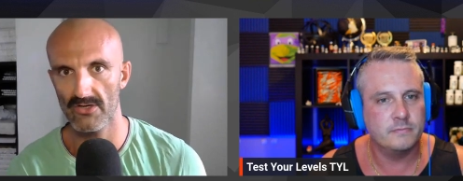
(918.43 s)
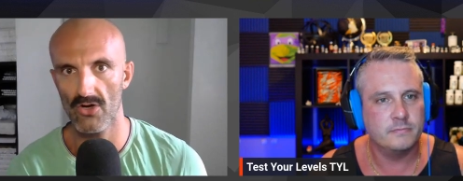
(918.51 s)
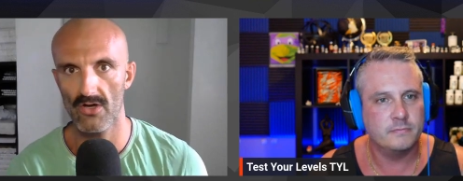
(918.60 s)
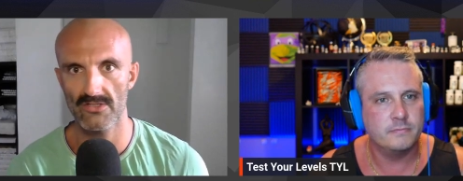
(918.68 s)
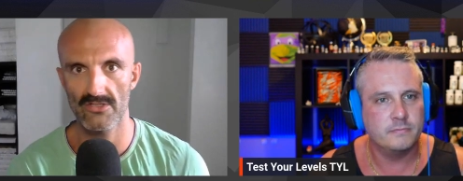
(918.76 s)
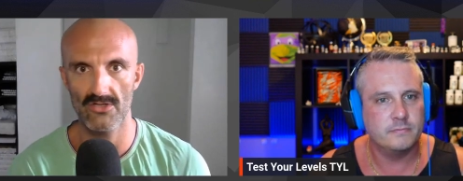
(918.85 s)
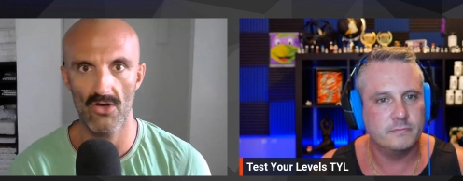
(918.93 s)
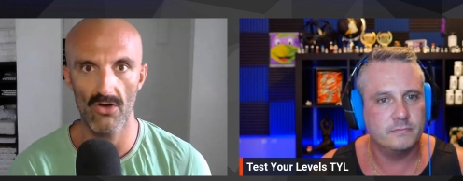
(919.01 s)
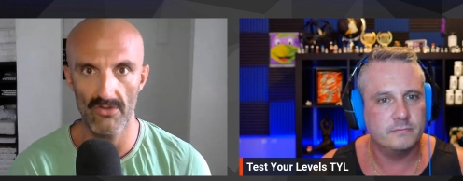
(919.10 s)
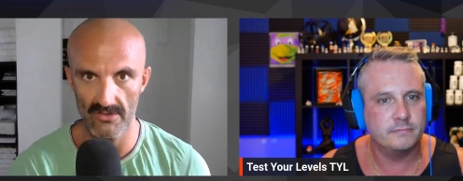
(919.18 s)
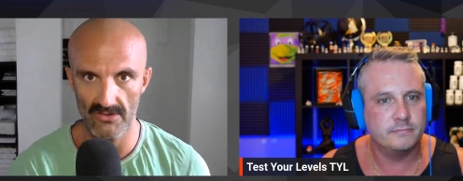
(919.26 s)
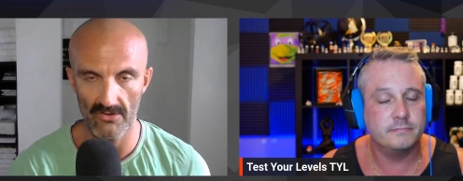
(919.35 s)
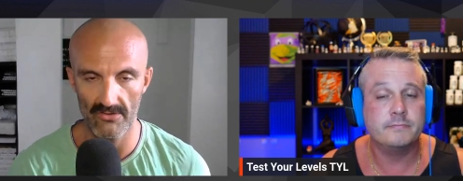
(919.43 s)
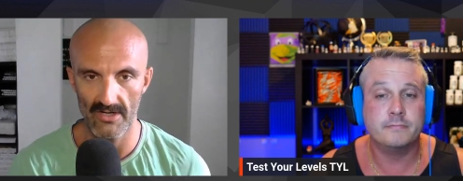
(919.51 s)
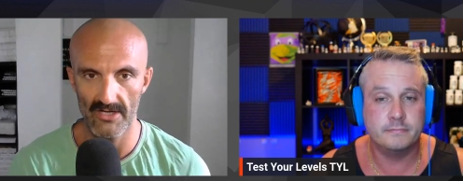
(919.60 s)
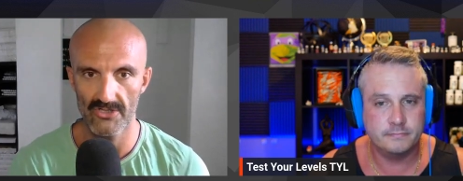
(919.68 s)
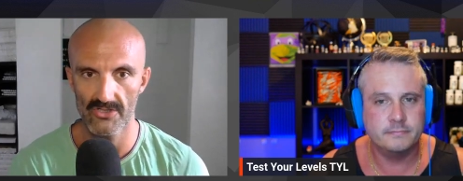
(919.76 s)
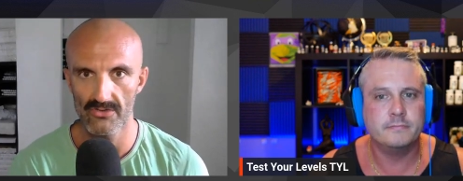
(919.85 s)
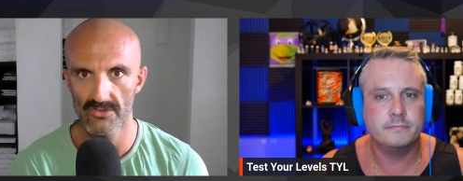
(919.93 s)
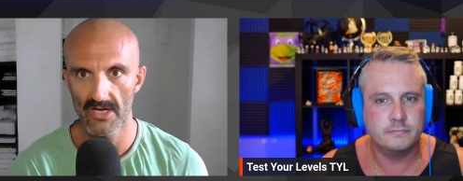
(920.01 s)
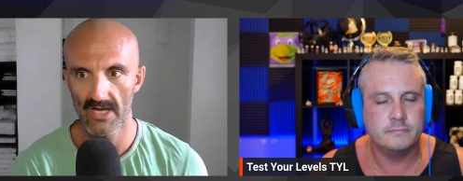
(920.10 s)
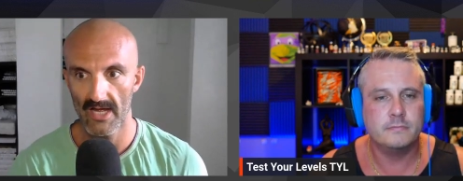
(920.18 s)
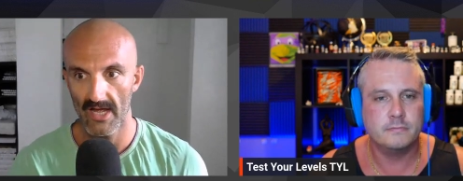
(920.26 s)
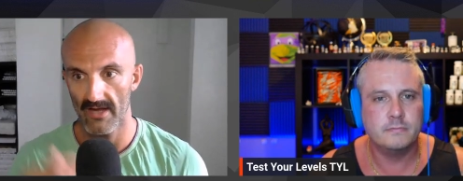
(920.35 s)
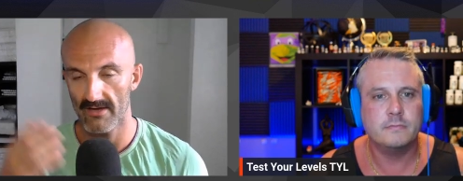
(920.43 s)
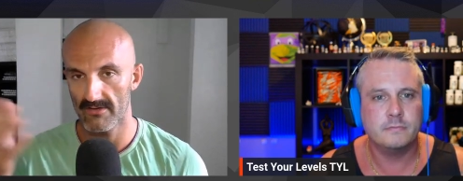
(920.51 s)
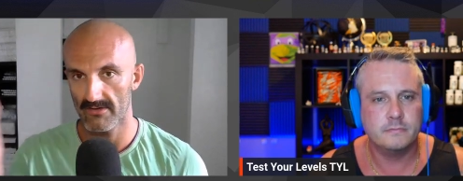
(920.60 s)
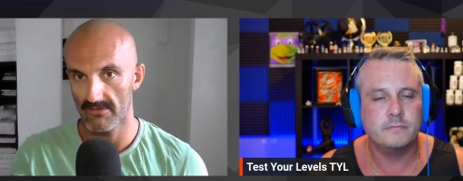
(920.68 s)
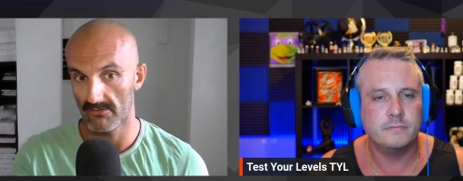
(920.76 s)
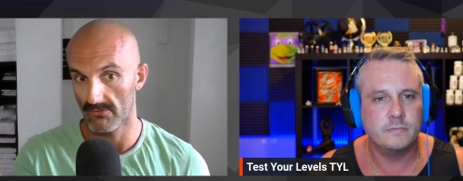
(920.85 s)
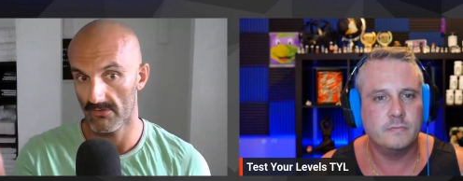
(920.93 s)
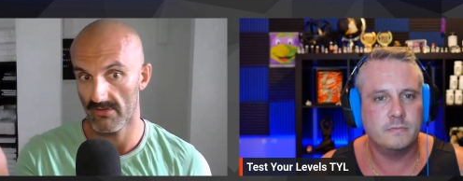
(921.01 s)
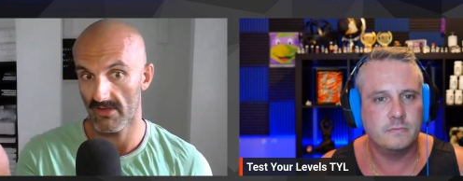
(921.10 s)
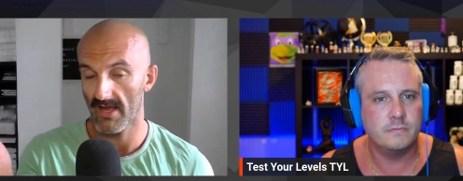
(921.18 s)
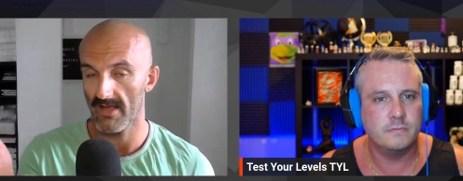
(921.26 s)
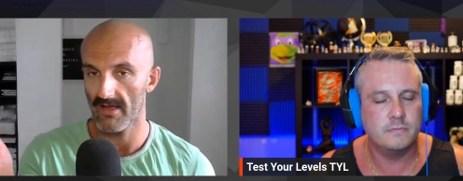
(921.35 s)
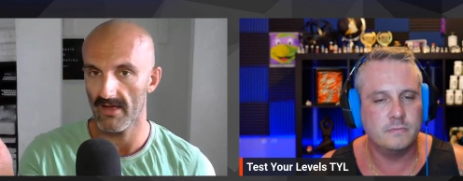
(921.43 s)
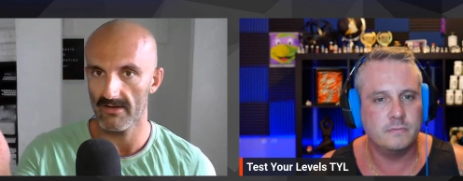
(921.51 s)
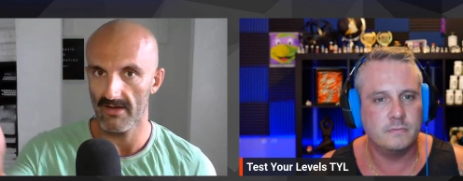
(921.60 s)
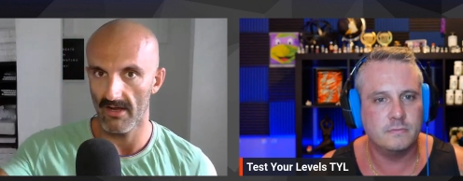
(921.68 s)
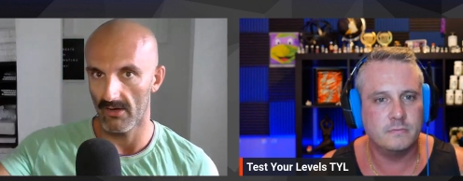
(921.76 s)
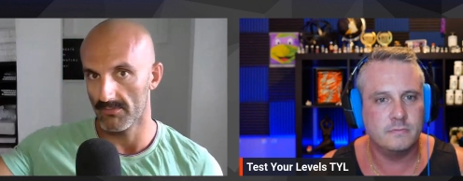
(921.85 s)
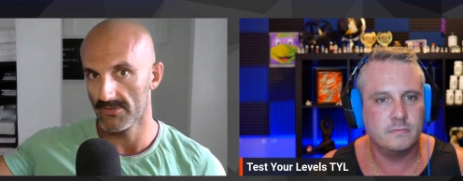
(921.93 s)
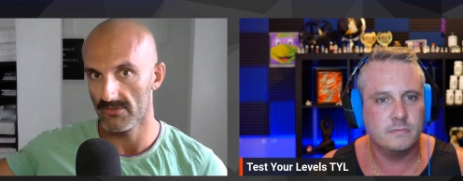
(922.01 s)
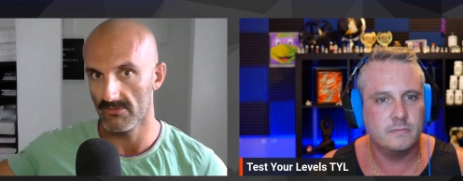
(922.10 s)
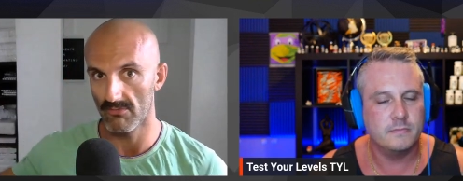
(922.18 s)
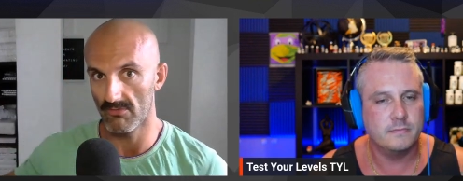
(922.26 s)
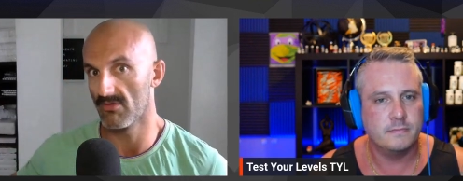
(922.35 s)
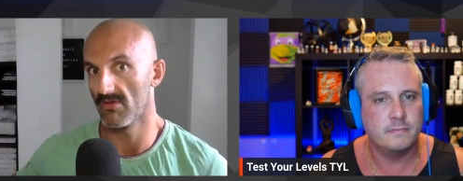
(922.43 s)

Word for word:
Speaker 1: It causes all these other issues, and glutathione helps